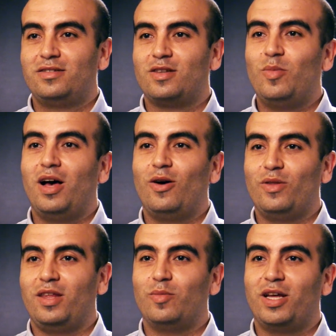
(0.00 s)

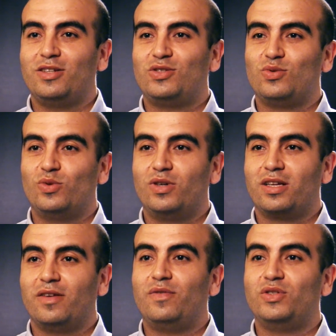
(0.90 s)
somehow they managed to
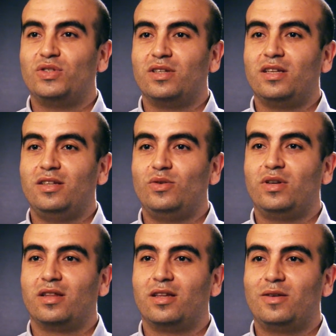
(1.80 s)
work efficiently
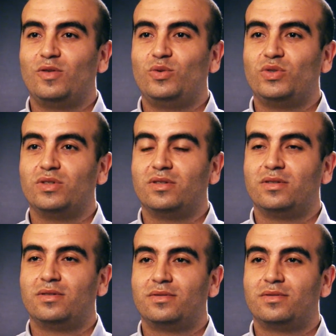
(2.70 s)
during the revolution.